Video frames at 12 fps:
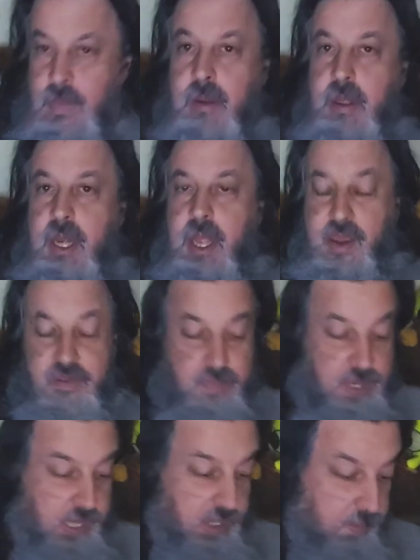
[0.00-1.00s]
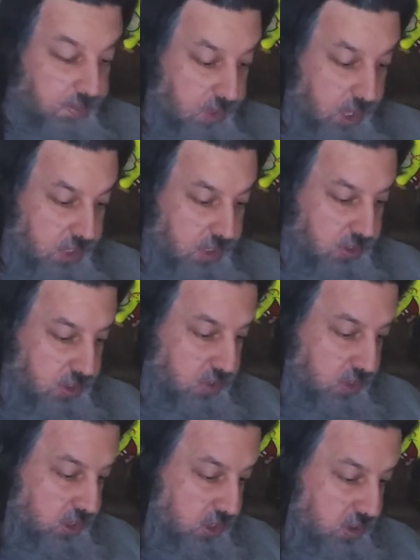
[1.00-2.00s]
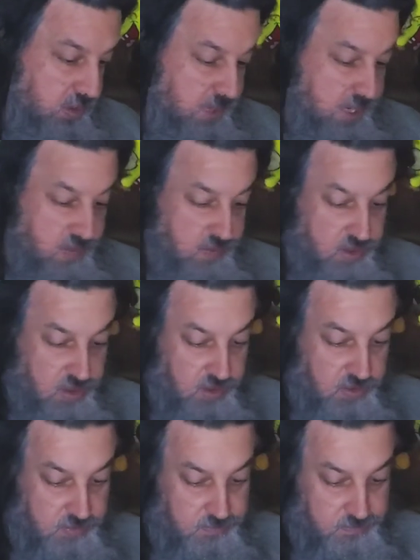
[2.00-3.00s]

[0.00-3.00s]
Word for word: We're going to have to begin the project to switch out the main router.